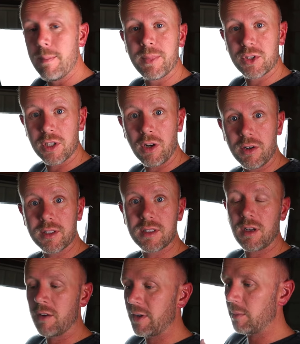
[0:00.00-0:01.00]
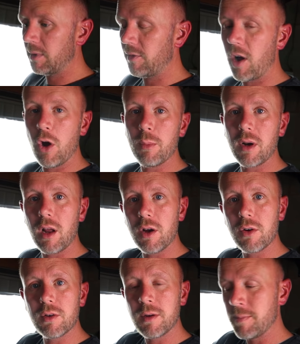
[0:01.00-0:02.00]
But tonight I've had a bit of a home
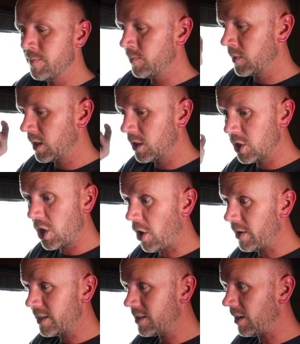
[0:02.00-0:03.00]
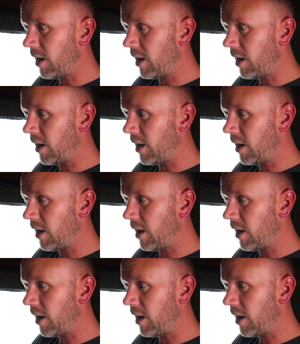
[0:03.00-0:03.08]
alone night.